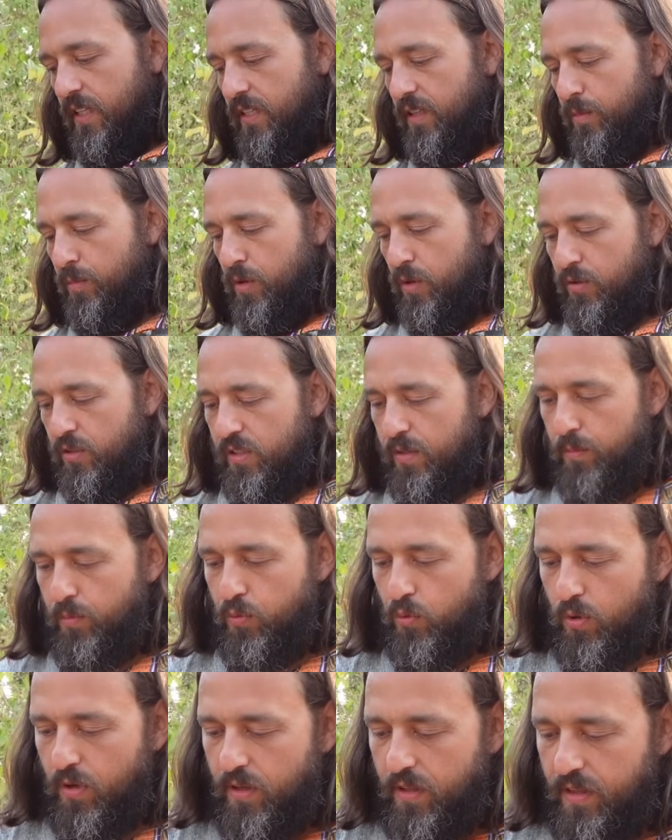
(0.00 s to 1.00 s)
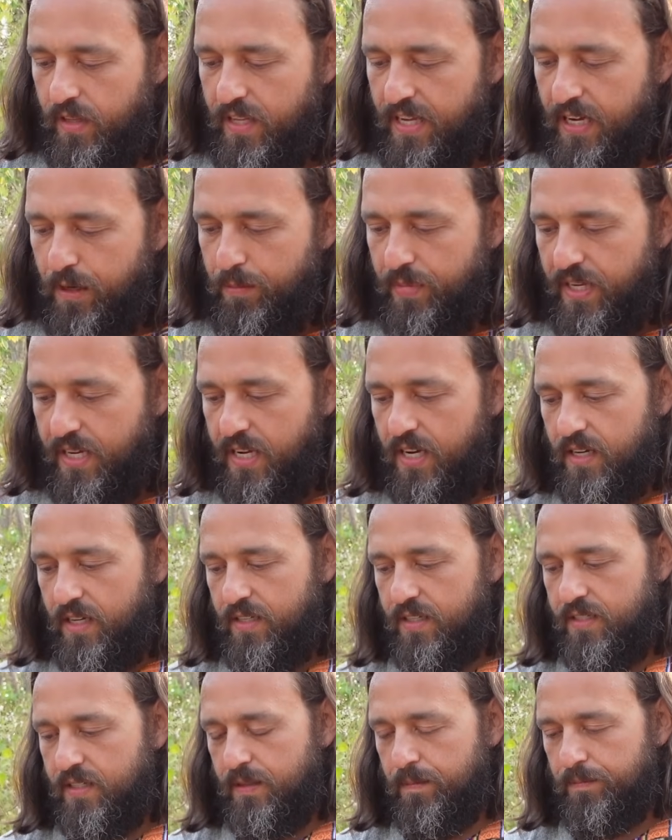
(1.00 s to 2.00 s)
the most important thing
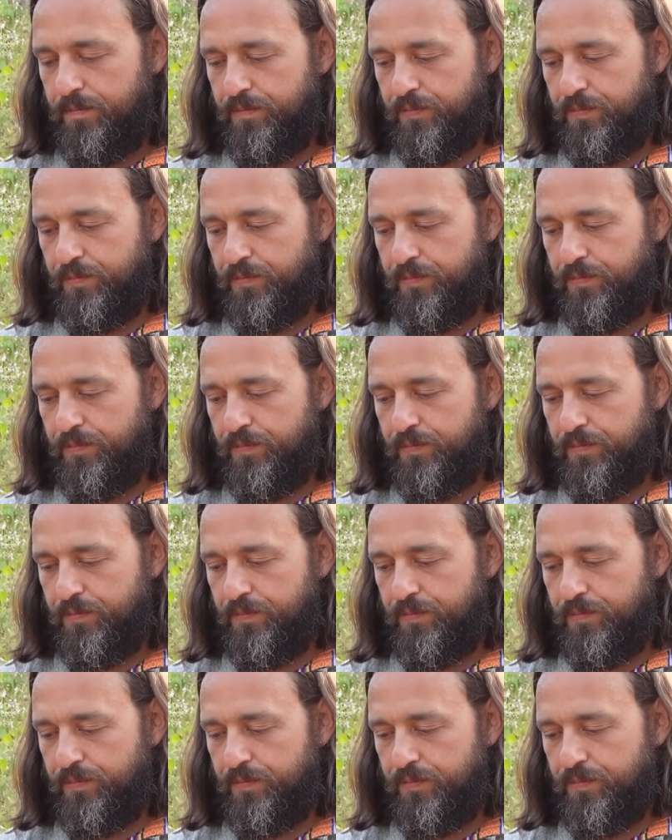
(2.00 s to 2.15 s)
because